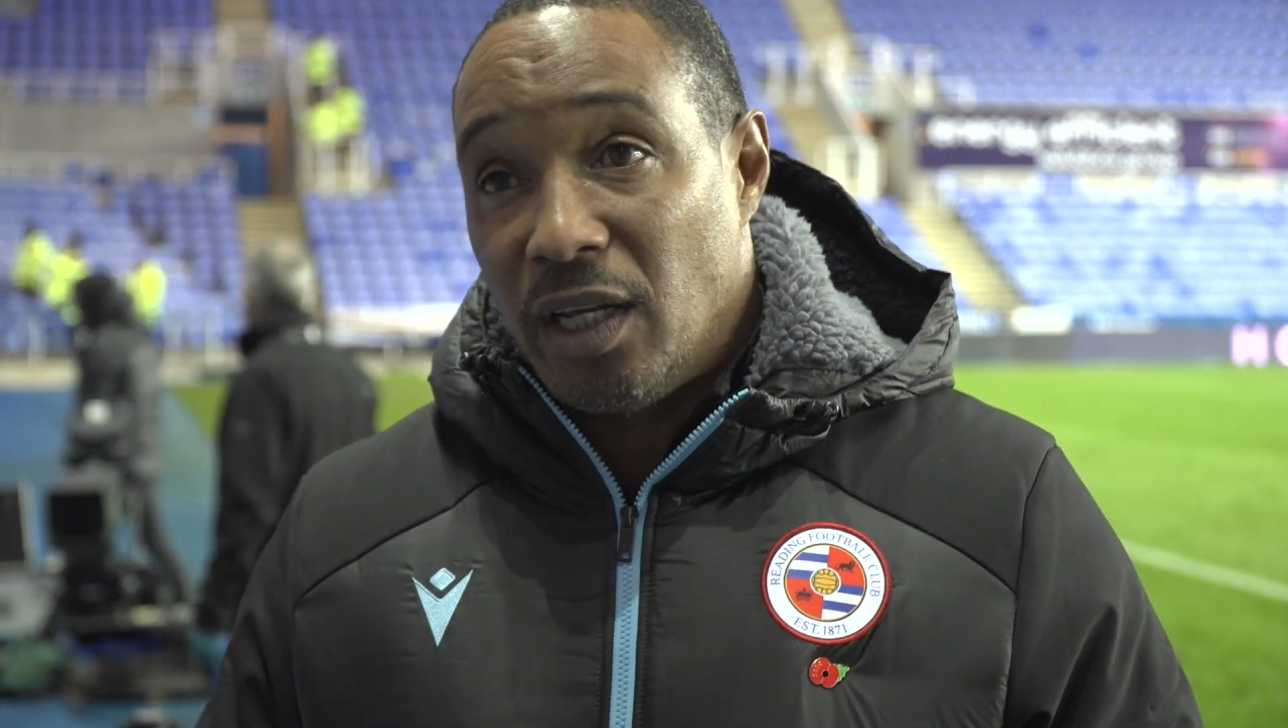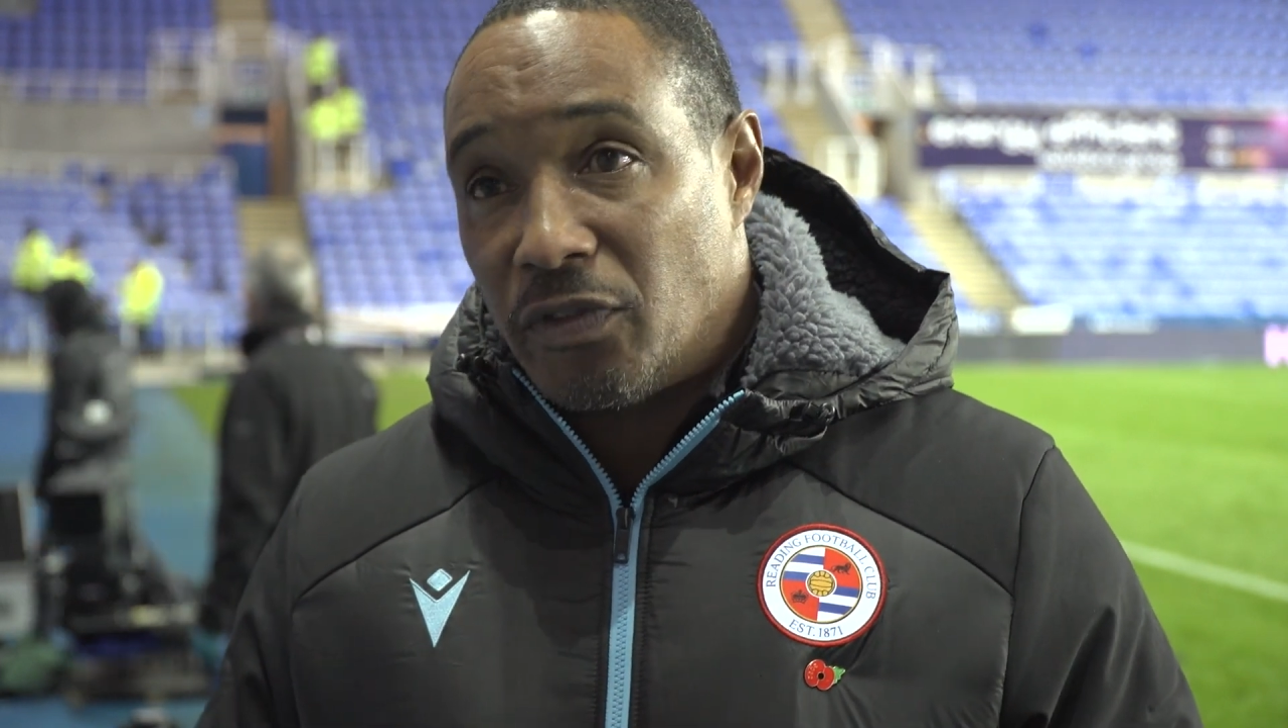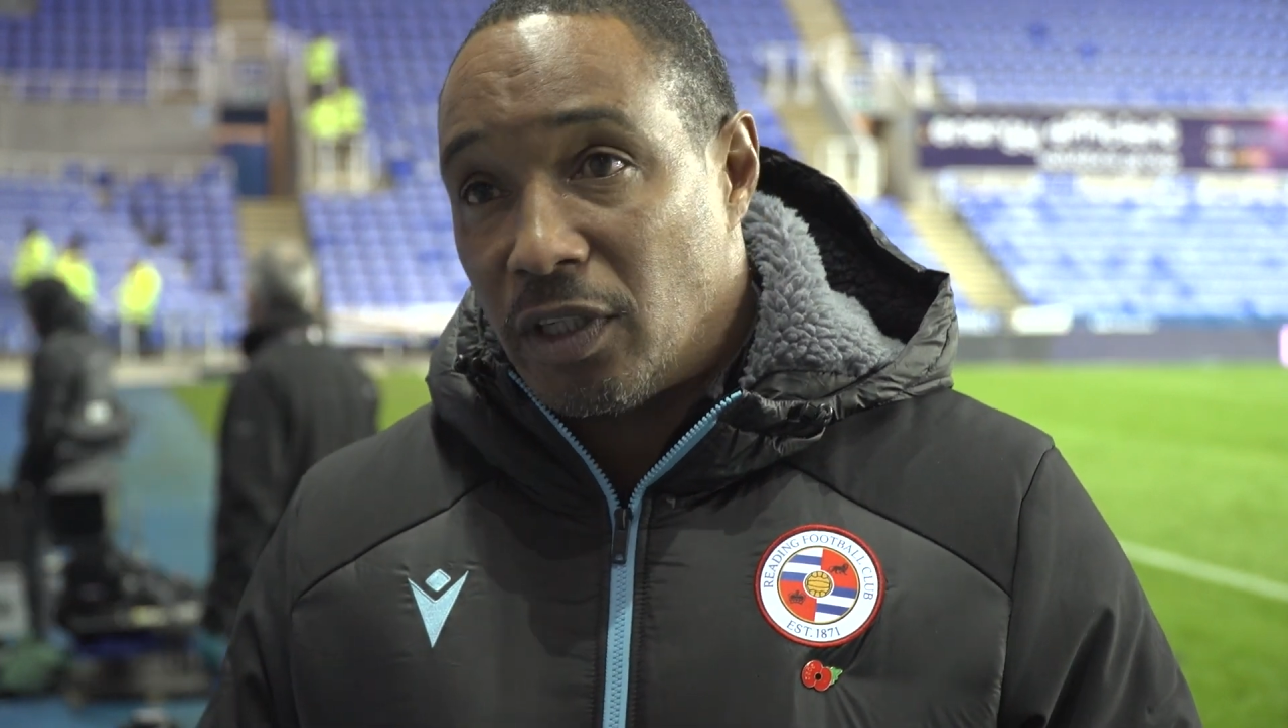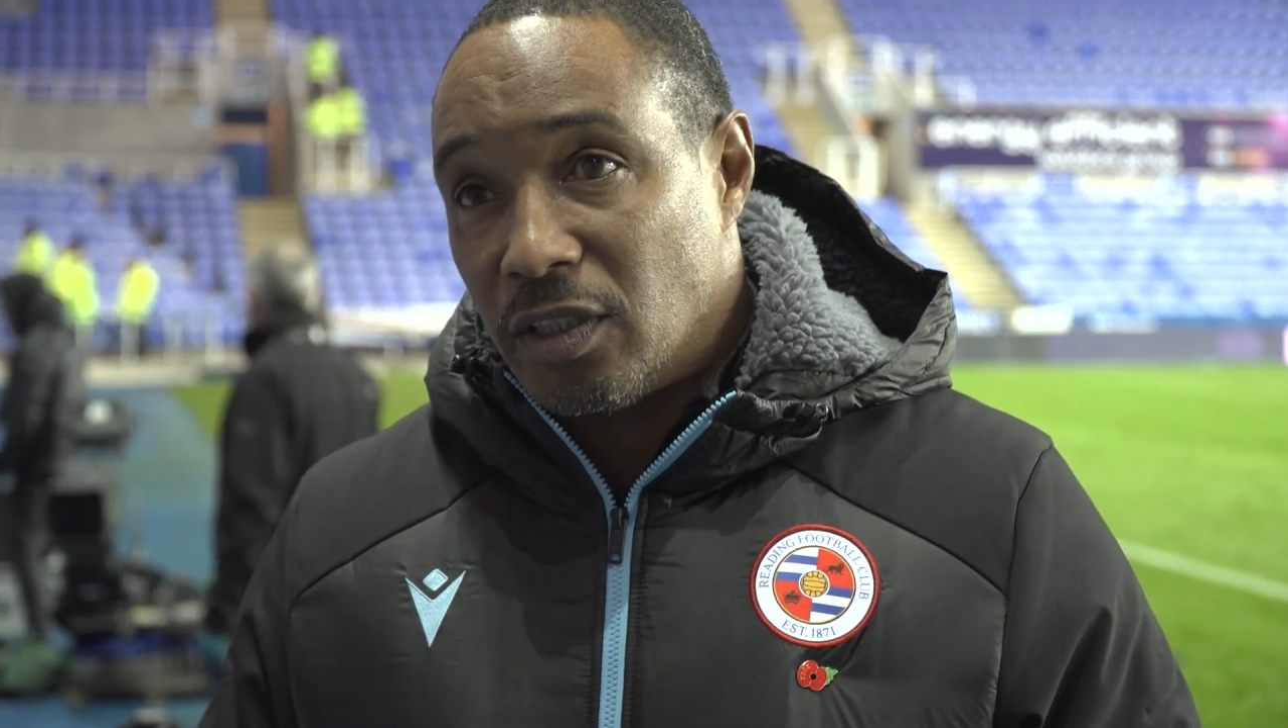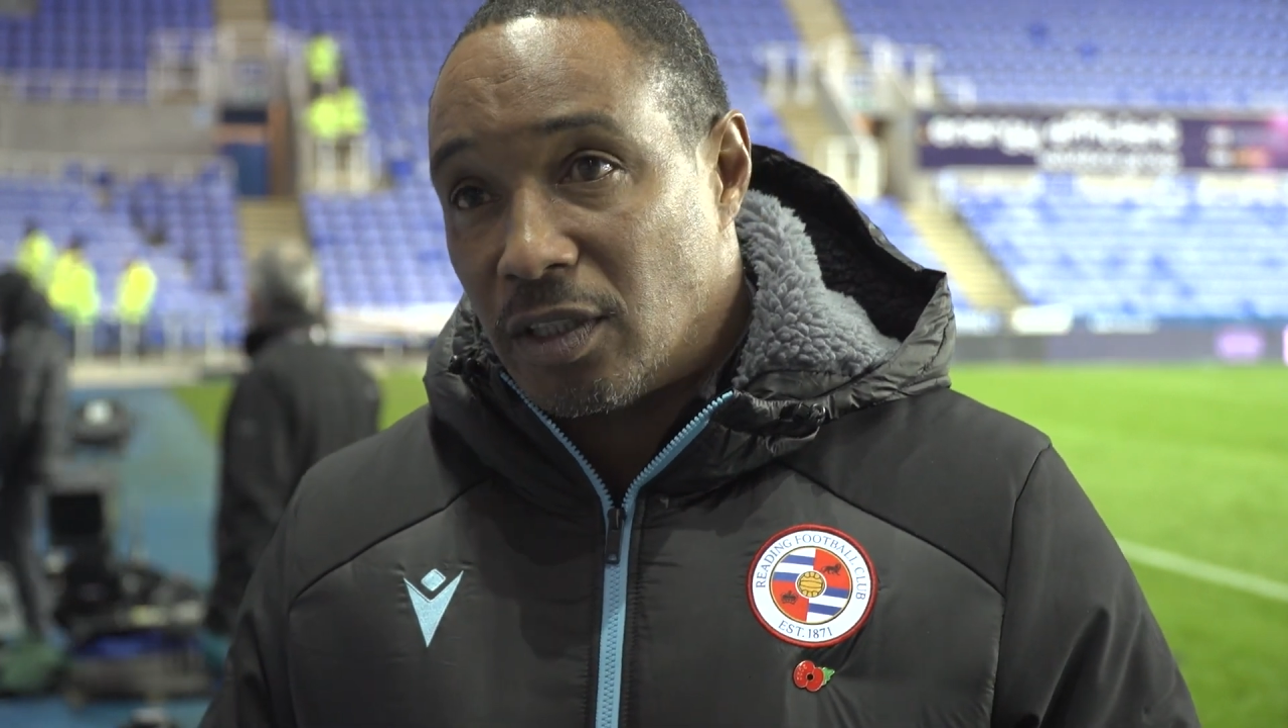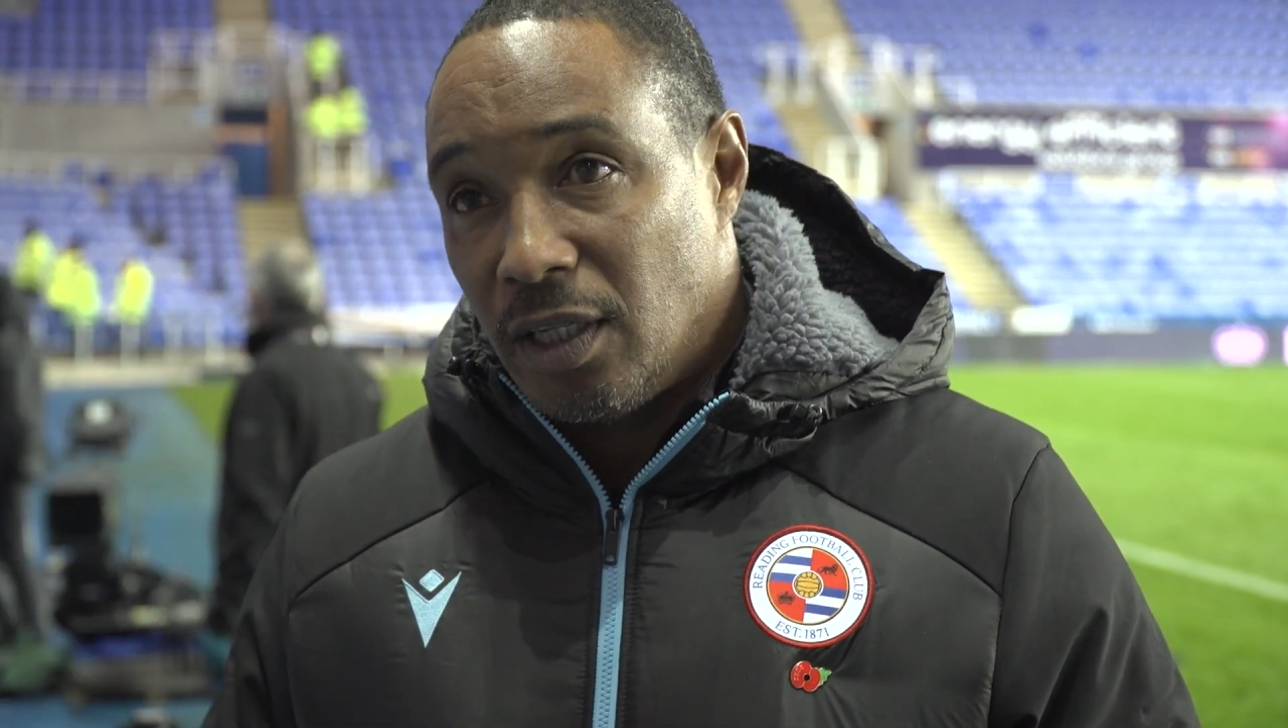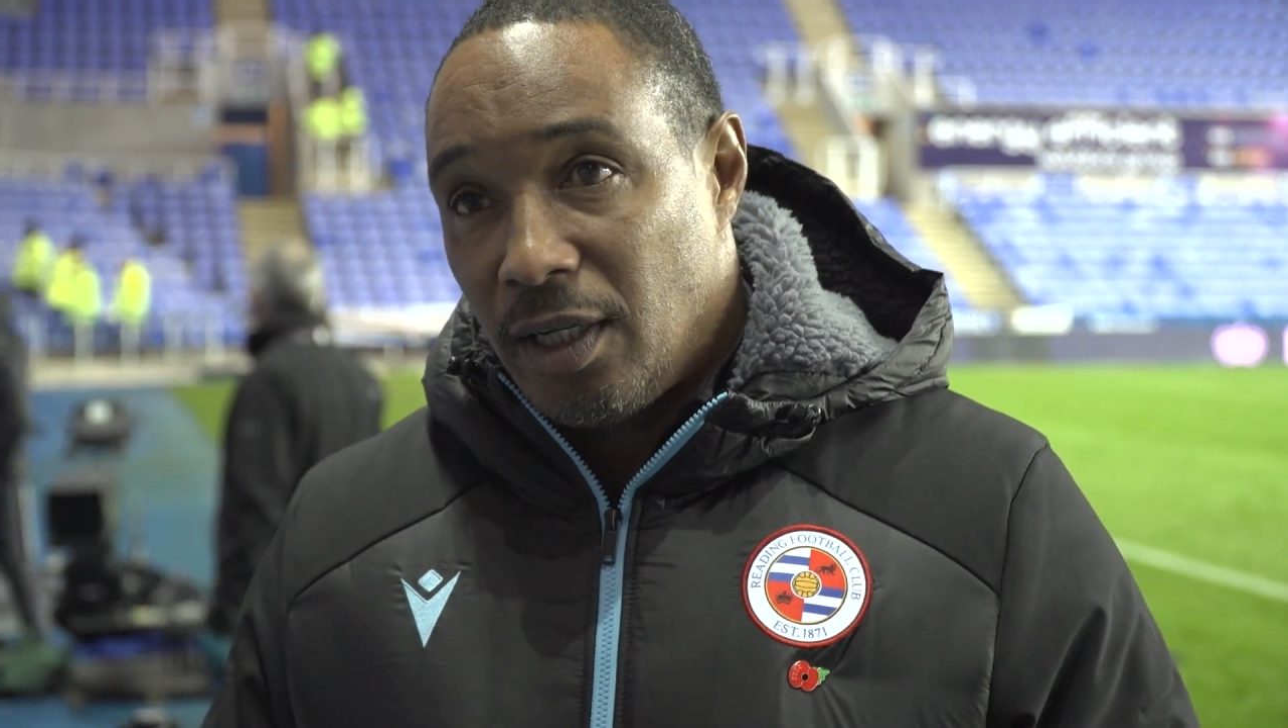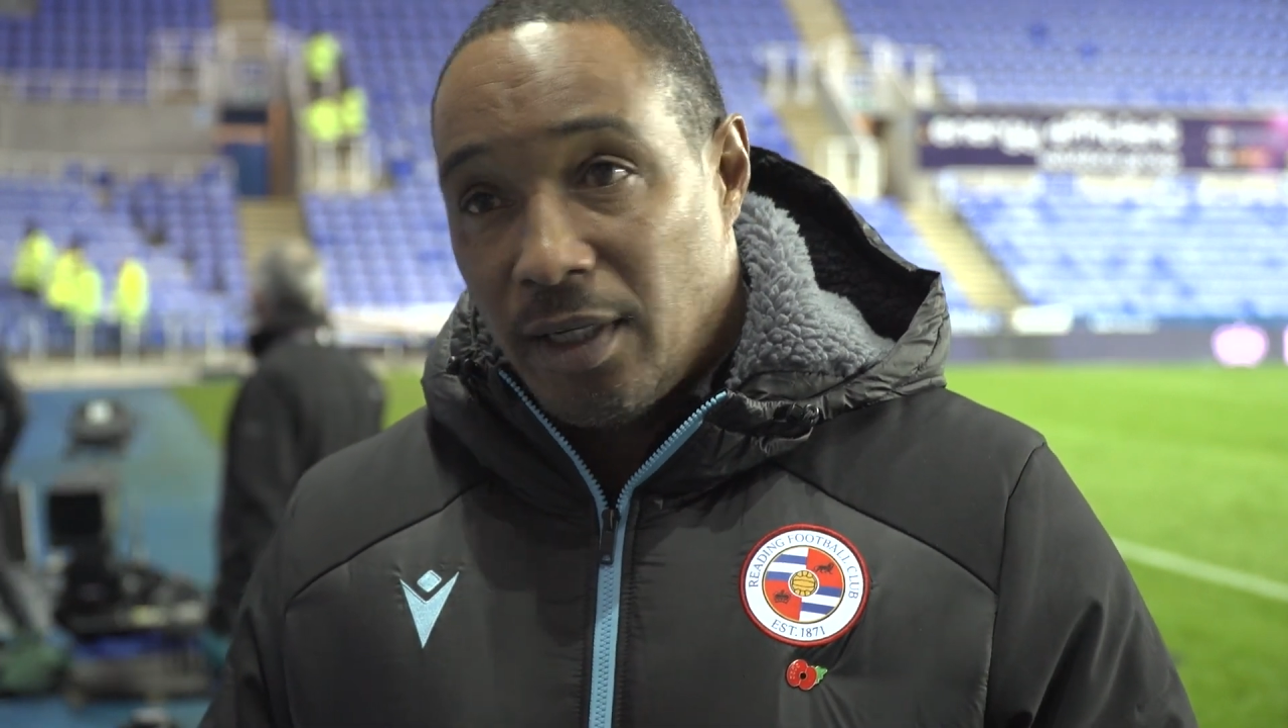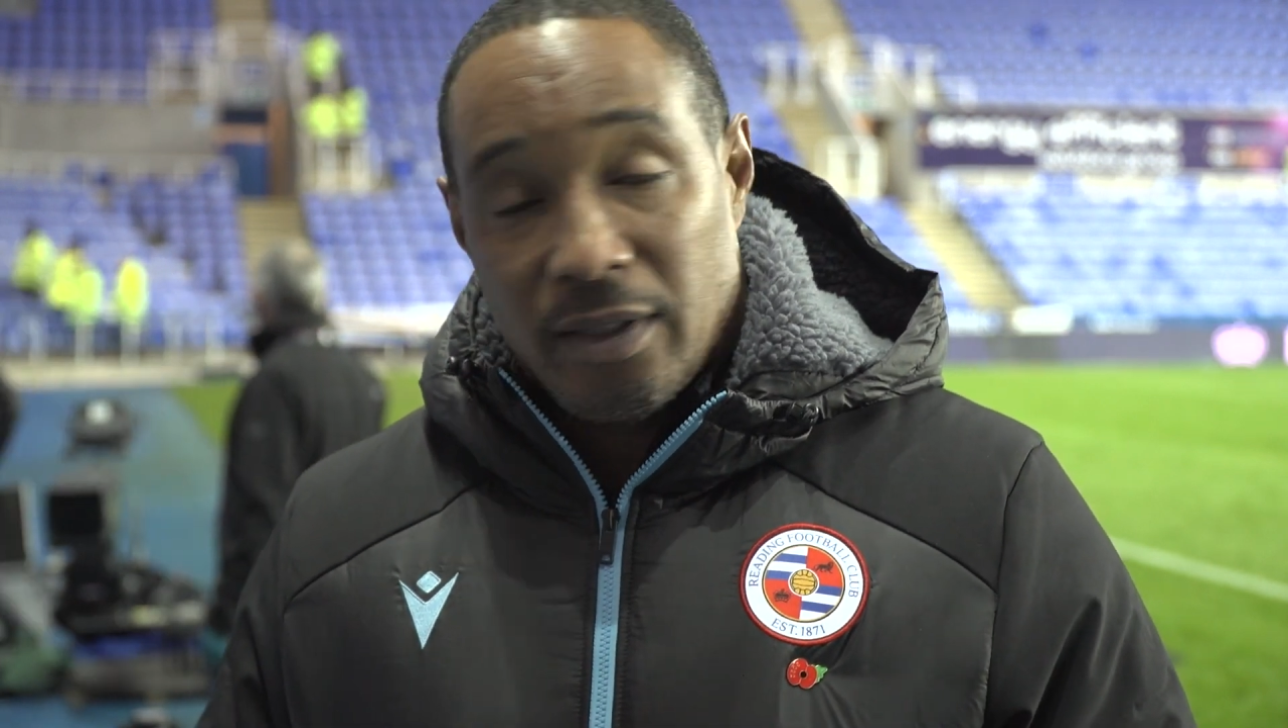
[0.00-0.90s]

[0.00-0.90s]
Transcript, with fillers: lifted us.